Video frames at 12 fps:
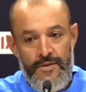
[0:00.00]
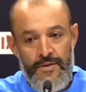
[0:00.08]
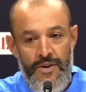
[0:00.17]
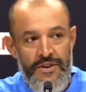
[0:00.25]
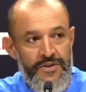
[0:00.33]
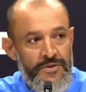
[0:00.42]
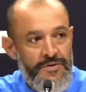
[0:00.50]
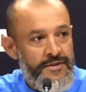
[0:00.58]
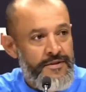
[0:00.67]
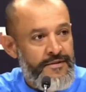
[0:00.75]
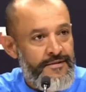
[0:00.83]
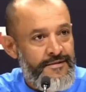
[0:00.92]
Great
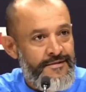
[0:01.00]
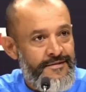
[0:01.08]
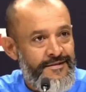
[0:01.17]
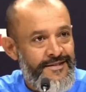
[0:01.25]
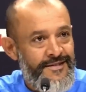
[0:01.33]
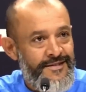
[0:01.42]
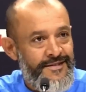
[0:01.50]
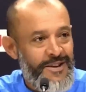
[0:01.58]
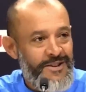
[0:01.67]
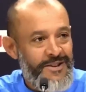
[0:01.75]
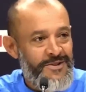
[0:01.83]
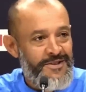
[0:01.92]
news.
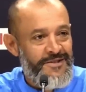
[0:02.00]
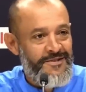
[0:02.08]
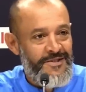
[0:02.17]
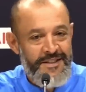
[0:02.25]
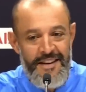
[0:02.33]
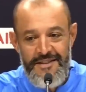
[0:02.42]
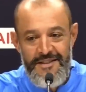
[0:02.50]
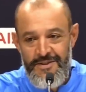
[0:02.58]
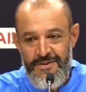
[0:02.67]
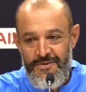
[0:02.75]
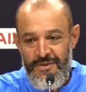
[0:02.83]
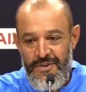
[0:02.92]
Great news. Fantastic
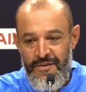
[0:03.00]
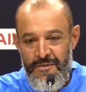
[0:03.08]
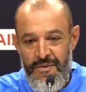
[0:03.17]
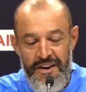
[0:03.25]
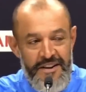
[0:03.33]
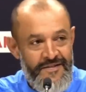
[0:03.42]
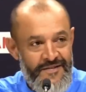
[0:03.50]
news for everybody.